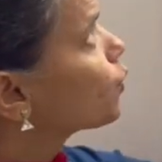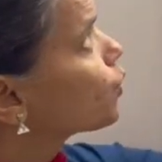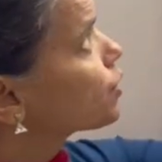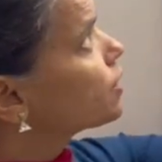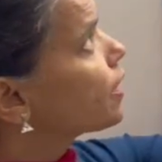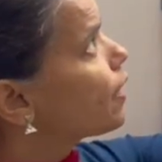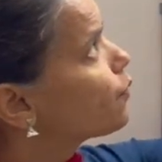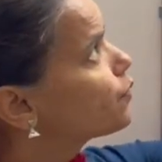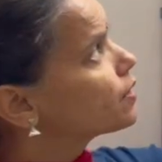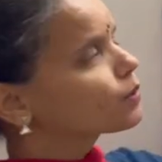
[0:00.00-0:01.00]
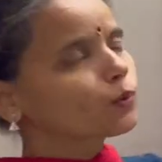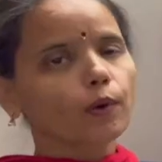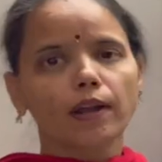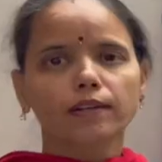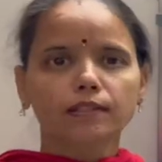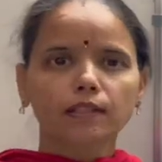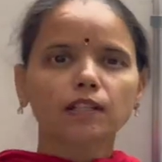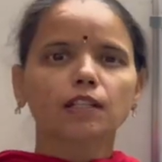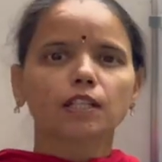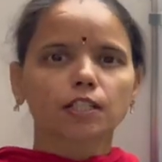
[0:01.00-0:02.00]
question, every square is a
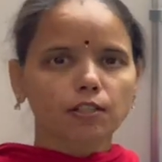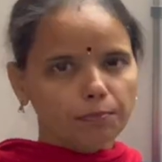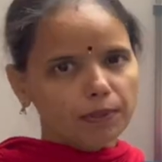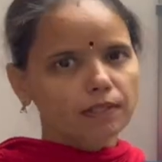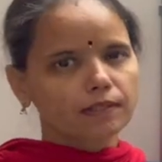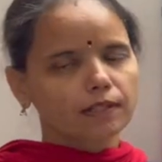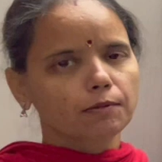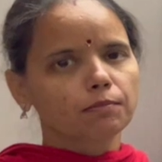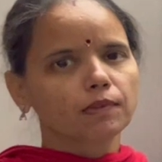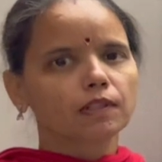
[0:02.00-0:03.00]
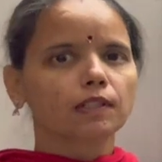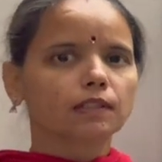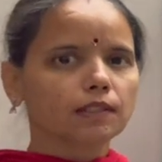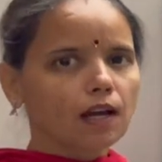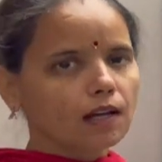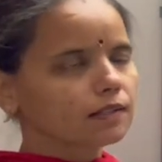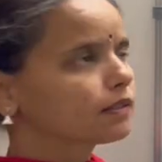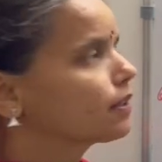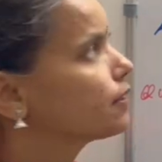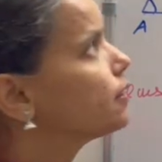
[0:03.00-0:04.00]
trapezium. The
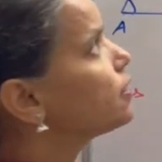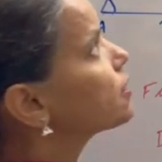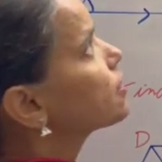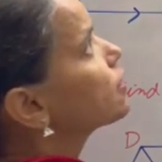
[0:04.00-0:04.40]
answer is